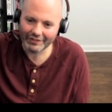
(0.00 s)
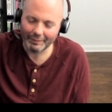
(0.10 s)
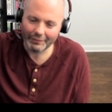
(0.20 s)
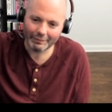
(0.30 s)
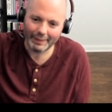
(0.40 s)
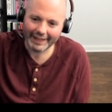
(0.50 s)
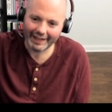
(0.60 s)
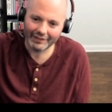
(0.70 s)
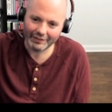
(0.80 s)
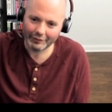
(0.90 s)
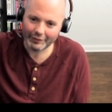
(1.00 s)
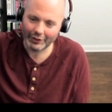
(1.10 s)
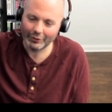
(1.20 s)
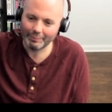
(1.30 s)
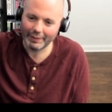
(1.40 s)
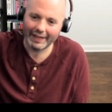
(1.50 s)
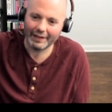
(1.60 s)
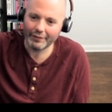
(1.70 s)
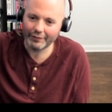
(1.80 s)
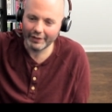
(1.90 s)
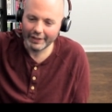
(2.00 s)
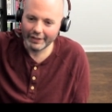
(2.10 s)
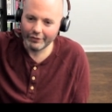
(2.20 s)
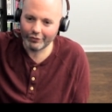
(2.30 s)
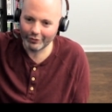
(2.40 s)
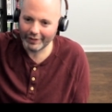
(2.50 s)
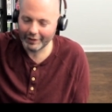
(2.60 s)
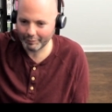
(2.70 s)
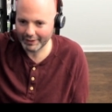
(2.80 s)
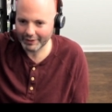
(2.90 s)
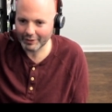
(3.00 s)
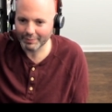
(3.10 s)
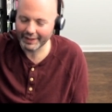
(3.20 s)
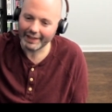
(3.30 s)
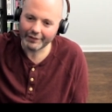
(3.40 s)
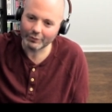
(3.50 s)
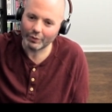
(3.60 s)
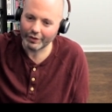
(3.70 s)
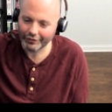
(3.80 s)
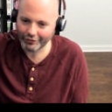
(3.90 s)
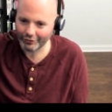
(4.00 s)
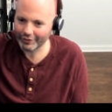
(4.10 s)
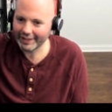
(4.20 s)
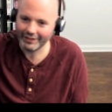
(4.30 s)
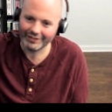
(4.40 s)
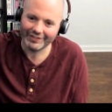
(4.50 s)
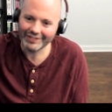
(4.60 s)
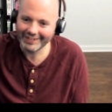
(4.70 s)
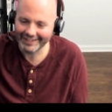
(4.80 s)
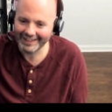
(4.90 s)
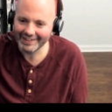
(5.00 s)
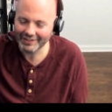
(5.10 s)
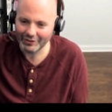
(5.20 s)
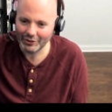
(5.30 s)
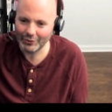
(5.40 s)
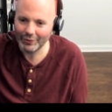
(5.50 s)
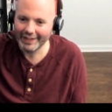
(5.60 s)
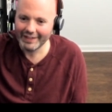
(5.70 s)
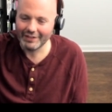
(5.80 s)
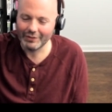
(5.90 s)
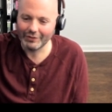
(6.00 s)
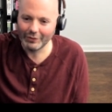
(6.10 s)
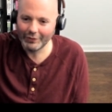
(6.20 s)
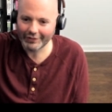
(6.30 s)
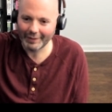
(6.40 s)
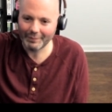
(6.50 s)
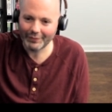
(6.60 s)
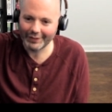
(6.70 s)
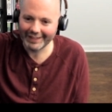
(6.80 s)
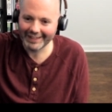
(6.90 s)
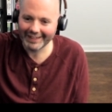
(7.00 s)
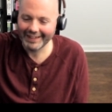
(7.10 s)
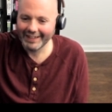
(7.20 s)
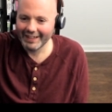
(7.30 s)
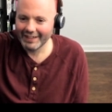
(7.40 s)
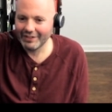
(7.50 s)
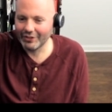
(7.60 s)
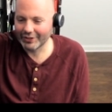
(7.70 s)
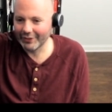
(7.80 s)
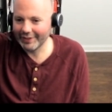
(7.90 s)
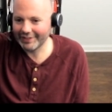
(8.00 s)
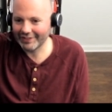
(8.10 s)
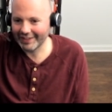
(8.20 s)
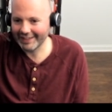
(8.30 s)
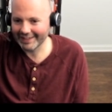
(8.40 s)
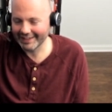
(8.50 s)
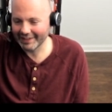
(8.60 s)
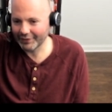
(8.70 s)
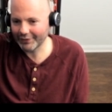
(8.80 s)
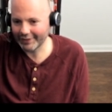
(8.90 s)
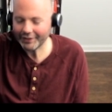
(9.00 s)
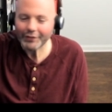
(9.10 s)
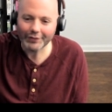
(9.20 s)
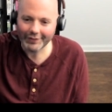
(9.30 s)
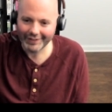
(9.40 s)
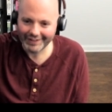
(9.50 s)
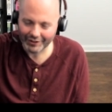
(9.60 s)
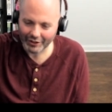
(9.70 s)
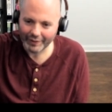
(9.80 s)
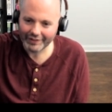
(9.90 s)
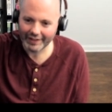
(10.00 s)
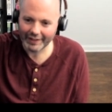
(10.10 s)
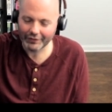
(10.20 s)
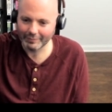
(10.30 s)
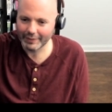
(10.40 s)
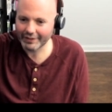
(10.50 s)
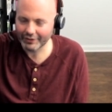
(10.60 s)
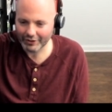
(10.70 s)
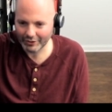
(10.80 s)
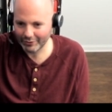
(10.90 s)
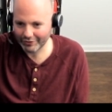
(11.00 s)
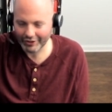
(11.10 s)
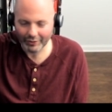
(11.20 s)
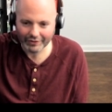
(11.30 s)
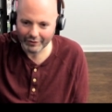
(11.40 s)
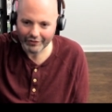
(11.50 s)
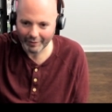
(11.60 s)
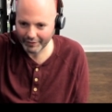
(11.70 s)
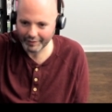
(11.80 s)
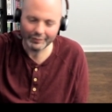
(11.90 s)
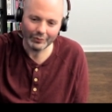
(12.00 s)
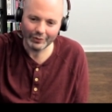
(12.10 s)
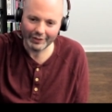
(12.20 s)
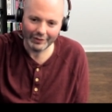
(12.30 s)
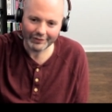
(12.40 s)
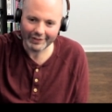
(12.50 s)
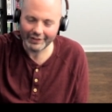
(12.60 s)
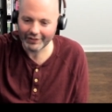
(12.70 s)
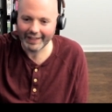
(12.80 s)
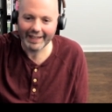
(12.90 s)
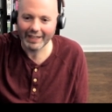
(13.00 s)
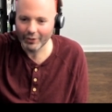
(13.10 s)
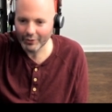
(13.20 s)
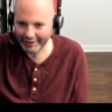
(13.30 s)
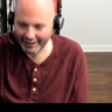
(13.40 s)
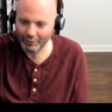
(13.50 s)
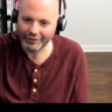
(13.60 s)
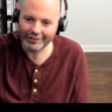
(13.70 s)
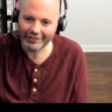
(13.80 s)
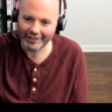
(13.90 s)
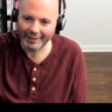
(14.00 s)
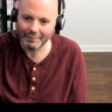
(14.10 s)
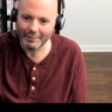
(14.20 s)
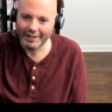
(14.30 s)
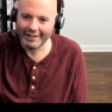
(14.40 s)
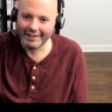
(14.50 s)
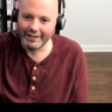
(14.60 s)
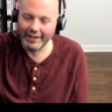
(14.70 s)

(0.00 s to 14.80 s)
some speculative code path should have been completely squashed or killed, right? So you do something, you're going to take an assist, you're going to have some microcode go and do something for you. So you say, okay, well, since I'm